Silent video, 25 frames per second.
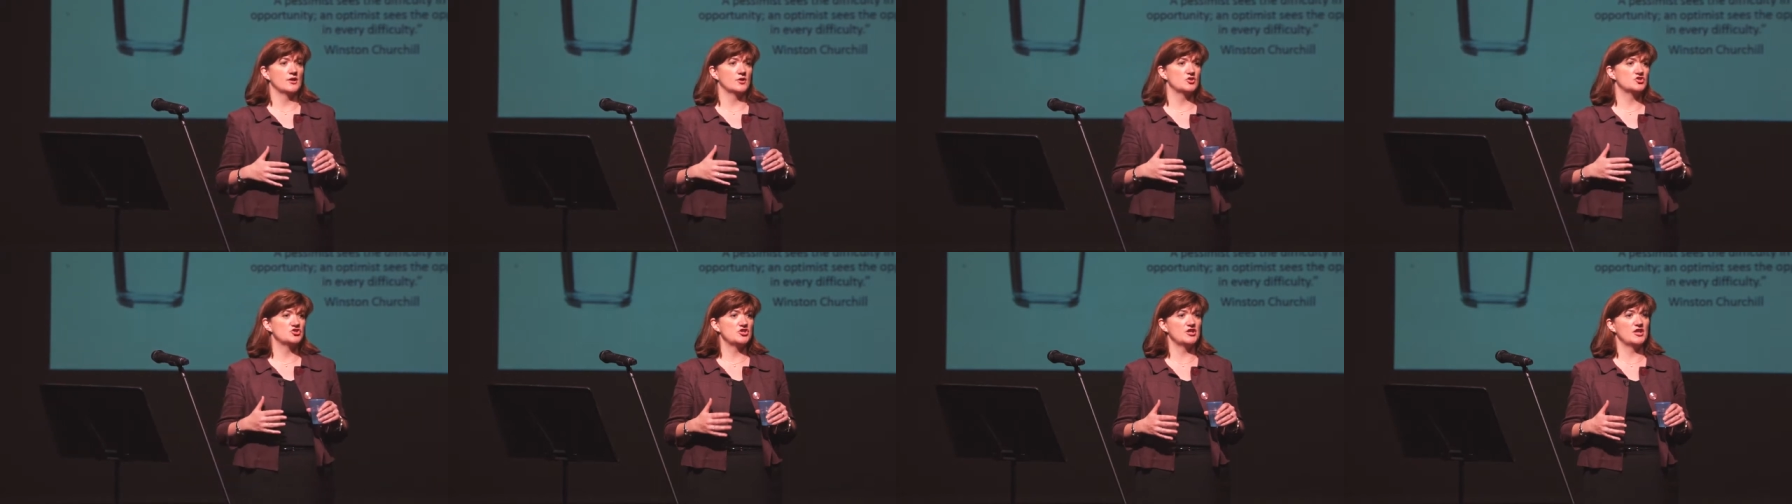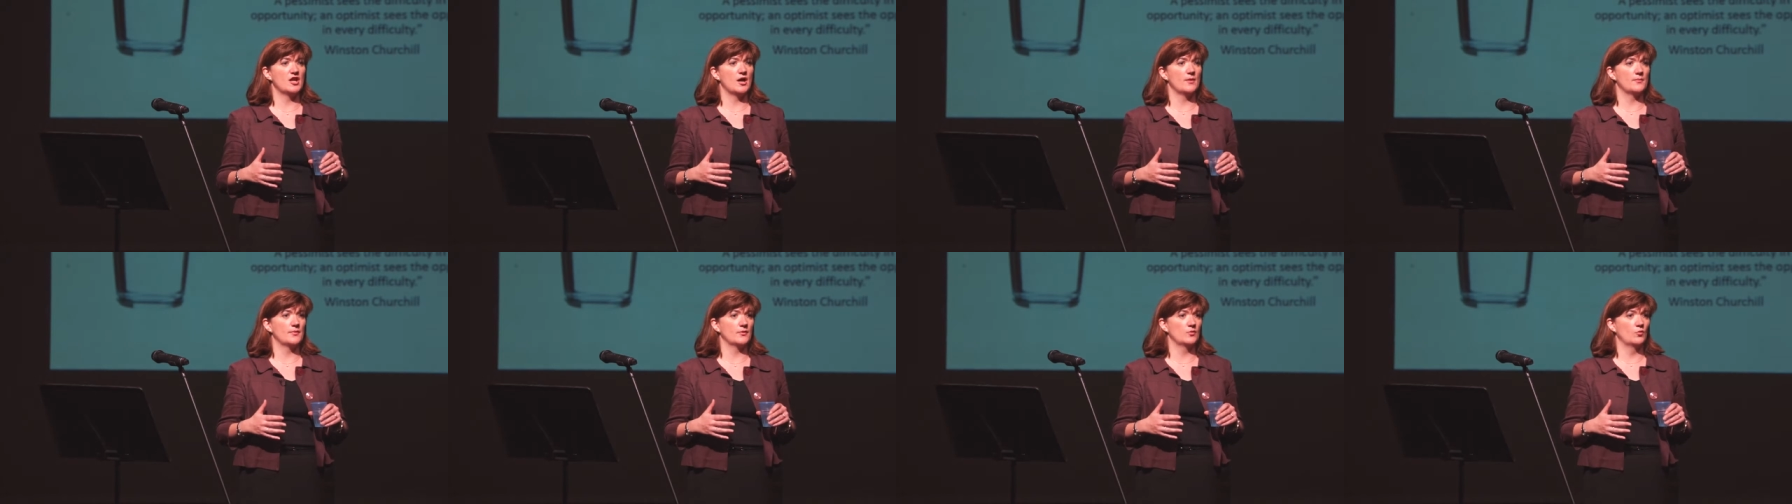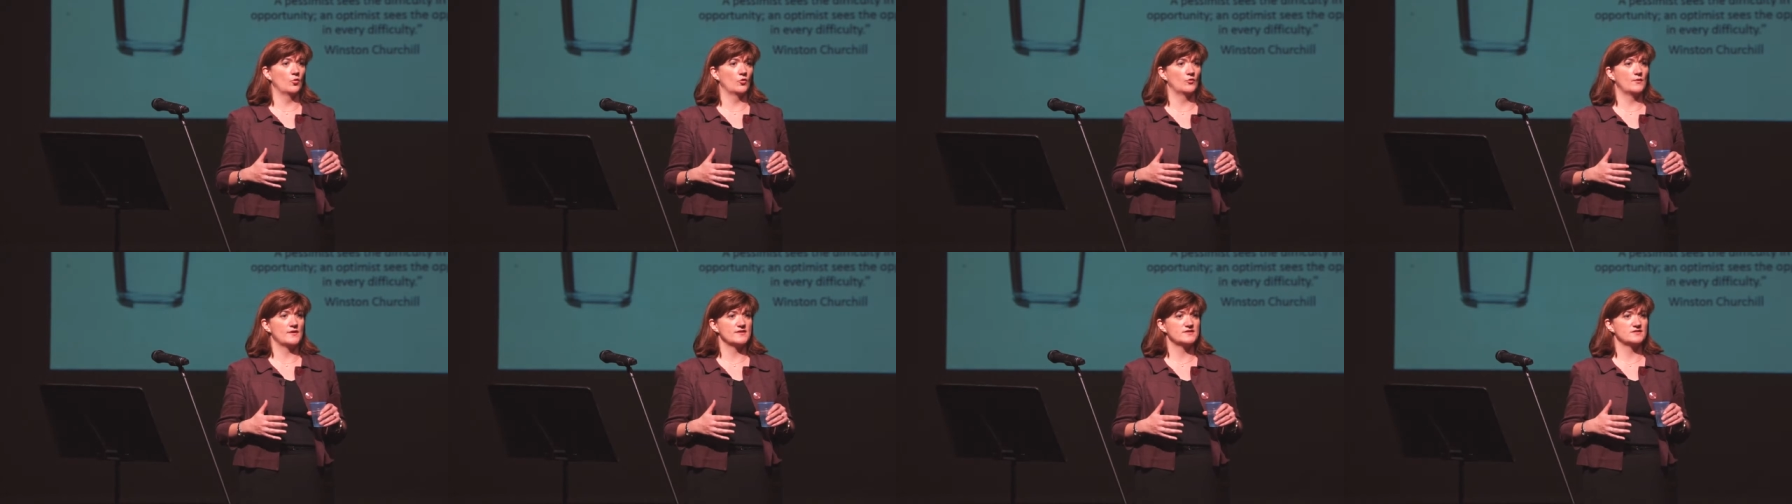chin up and
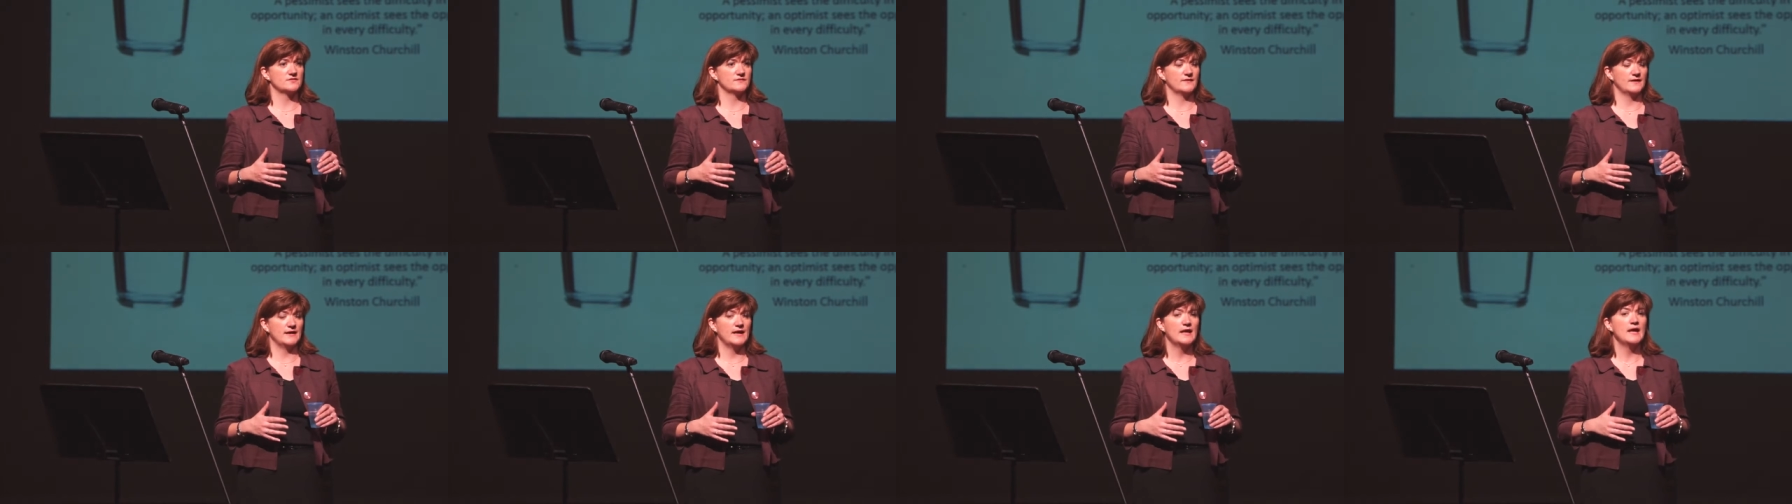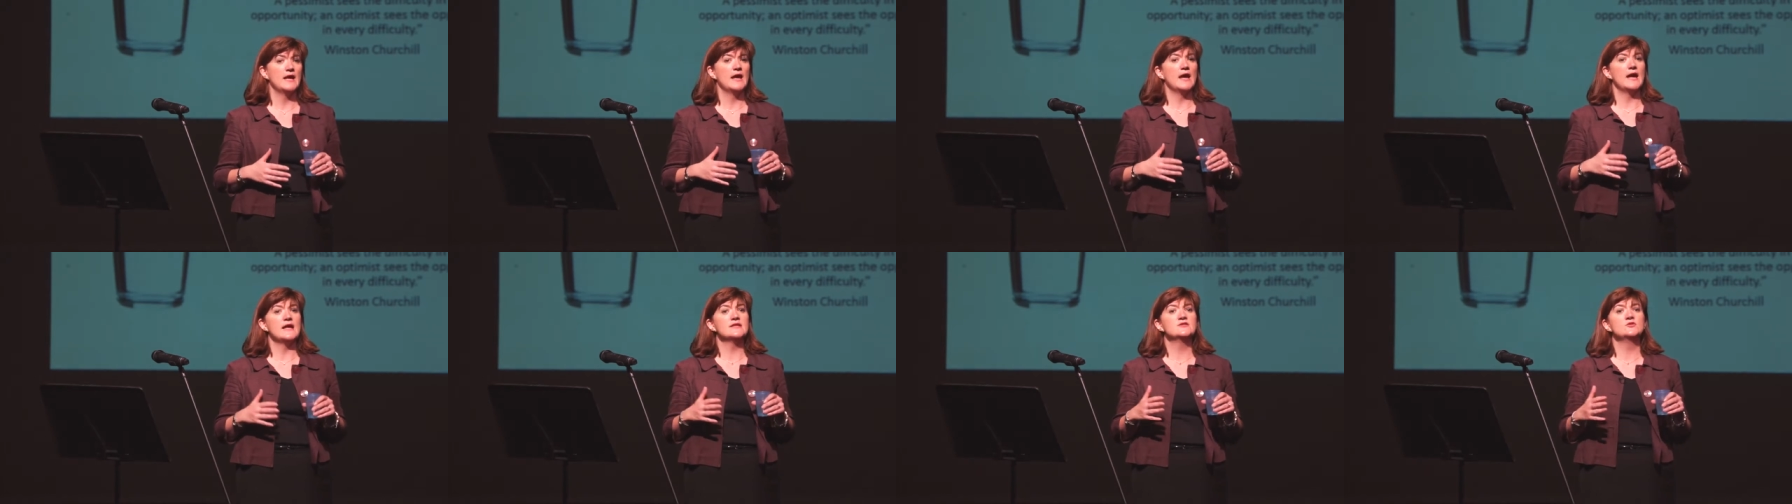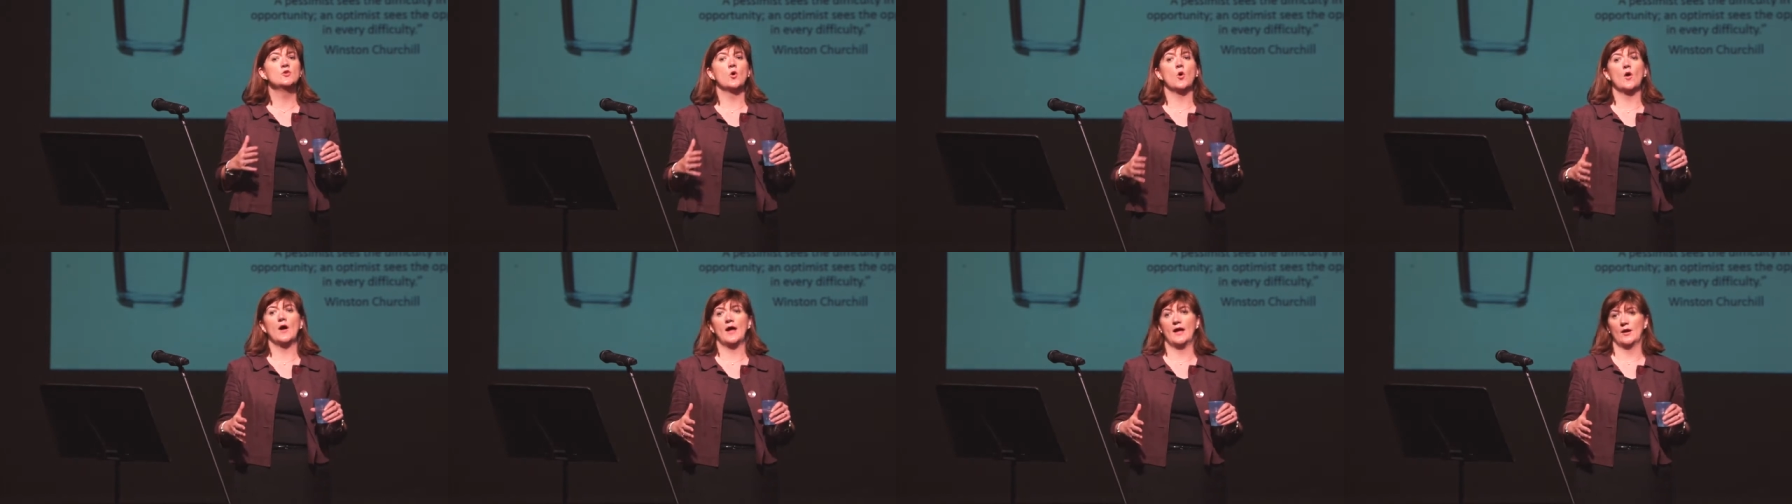all the rest of it is
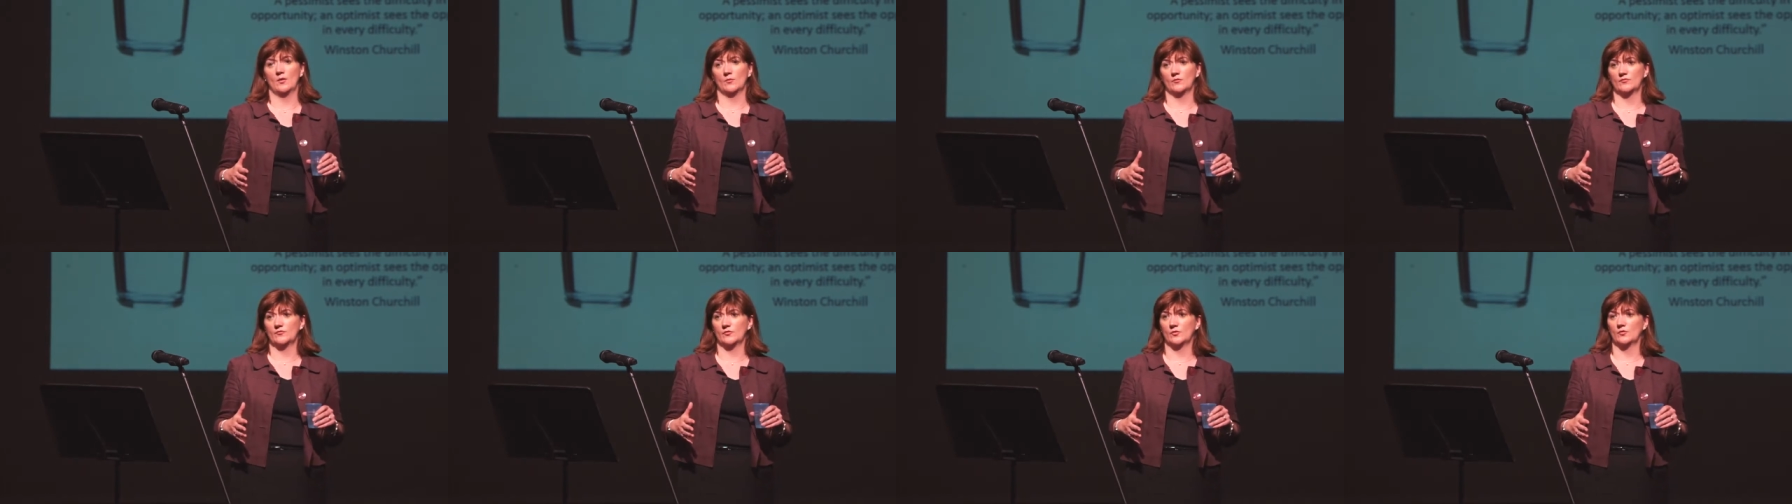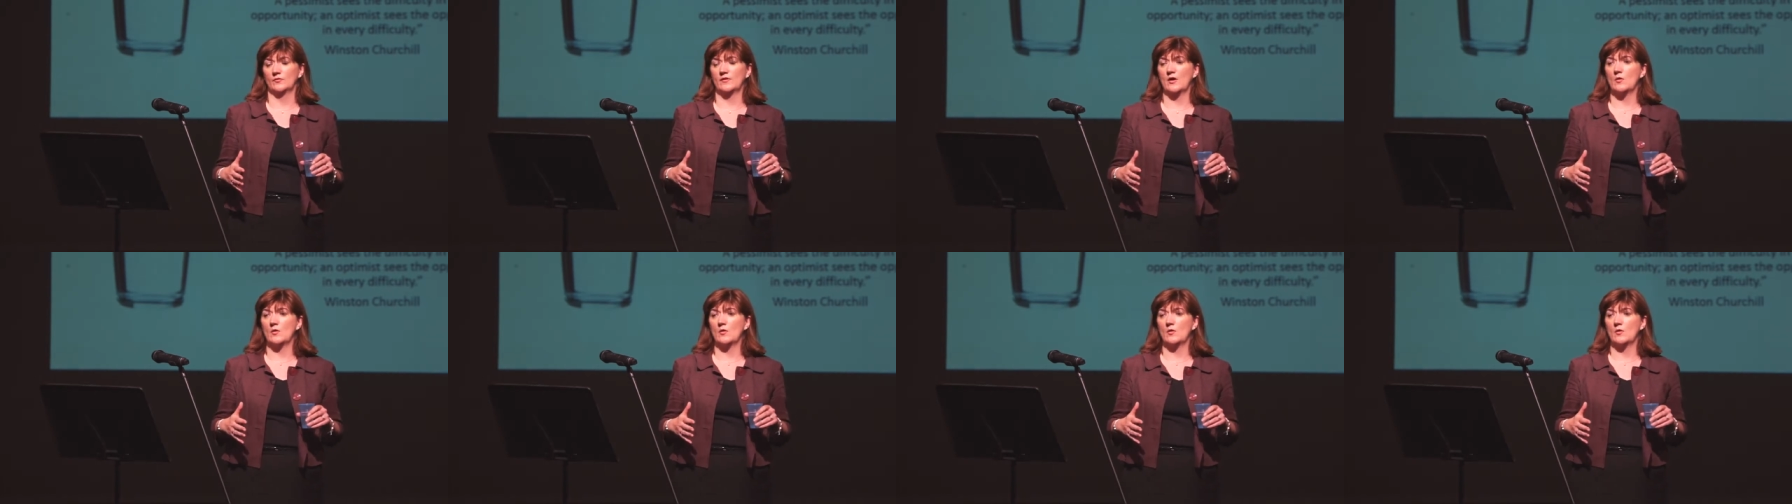not helpful.